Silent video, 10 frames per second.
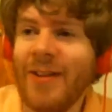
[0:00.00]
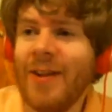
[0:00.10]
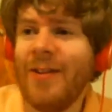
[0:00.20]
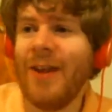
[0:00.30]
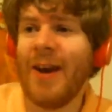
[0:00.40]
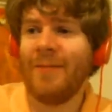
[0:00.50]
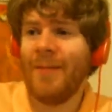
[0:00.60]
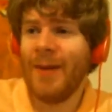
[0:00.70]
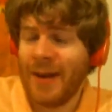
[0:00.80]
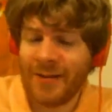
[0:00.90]
in that
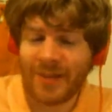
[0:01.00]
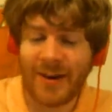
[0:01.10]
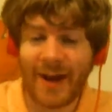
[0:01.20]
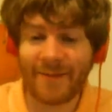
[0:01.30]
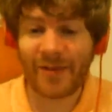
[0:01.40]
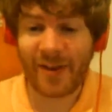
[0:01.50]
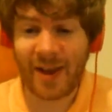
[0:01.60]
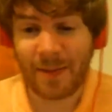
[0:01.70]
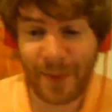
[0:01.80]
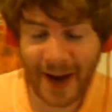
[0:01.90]
it didn't have the
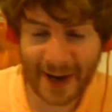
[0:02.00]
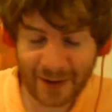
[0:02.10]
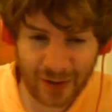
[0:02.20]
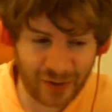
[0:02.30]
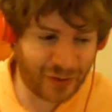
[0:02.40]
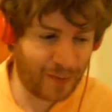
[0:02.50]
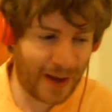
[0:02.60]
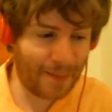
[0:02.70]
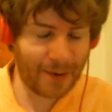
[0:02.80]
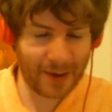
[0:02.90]
same impact, which is too
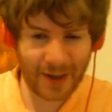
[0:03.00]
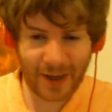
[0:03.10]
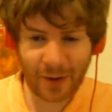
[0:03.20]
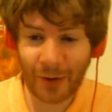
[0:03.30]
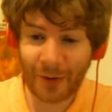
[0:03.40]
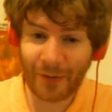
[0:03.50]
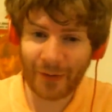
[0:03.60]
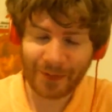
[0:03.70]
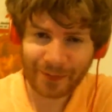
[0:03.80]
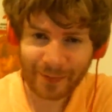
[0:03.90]
bad, but it could have.
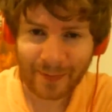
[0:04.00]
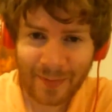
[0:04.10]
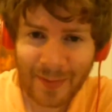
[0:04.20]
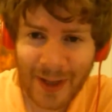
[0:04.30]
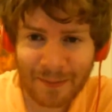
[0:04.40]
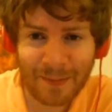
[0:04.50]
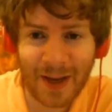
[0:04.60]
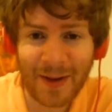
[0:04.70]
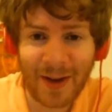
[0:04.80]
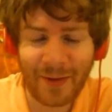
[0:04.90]

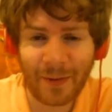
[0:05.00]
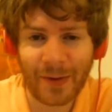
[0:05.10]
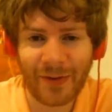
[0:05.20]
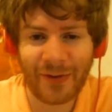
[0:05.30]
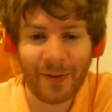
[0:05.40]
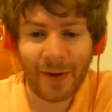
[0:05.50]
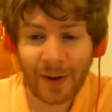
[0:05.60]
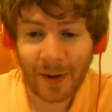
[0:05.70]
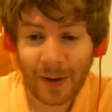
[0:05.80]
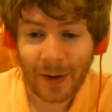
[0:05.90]
Maybe if it was,
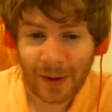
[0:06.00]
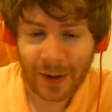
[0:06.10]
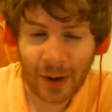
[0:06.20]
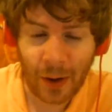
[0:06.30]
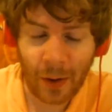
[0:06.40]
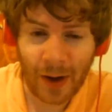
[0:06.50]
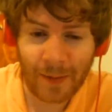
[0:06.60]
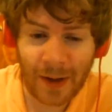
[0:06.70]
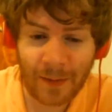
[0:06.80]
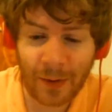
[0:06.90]
I
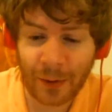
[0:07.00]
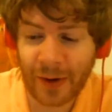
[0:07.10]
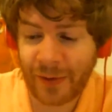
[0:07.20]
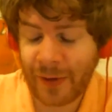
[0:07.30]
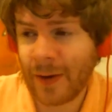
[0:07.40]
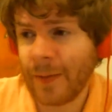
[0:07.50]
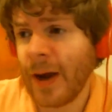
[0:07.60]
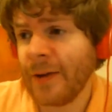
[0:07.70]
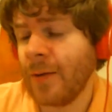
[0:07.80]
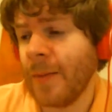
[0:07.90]
mean, one of the reasons
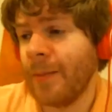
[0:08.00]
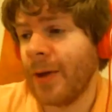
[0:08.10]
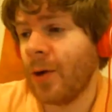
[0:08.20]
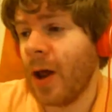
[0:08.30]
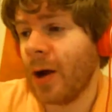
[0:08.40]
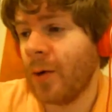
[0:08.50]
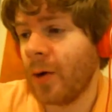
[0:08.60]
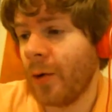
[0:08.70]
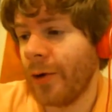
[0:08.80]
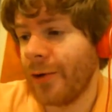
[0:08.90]
you have to remember the
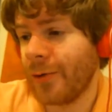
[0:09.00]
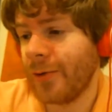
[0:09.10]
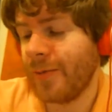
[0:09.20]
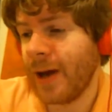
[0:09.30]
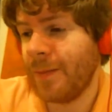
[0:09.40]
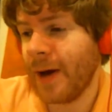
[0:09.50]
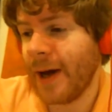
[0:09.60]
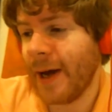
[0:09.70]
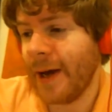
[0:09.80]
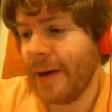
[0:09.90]
Clockwork Orange was made
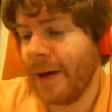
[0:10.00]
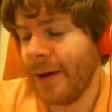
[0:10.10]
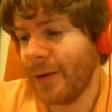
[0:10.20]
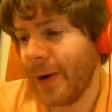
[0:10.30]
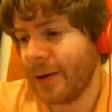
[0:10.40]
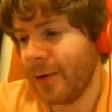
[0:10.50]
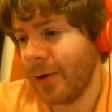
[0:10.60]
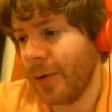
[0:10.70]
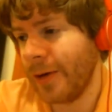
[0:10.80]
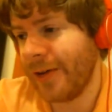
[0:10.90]
by a director
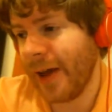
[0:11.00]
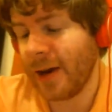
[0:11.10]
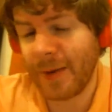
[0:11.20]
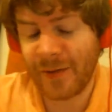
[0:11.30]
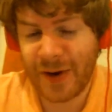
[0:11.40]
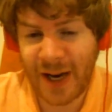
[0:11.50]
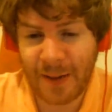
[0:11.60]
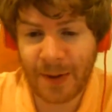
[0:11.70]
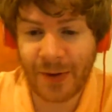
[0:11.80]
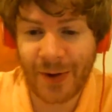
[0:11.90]
who at least had a bit of a
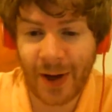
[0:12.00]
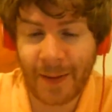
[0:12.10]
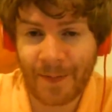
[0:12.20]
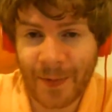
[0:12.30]
name at the time.